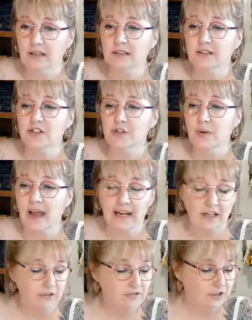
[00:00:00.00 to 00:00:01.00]
So Joanne,
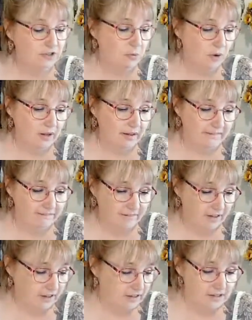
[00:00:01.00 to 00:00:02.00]
you've just won the
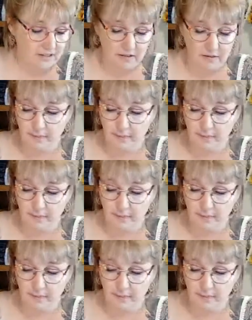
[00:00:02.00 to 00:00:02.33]
first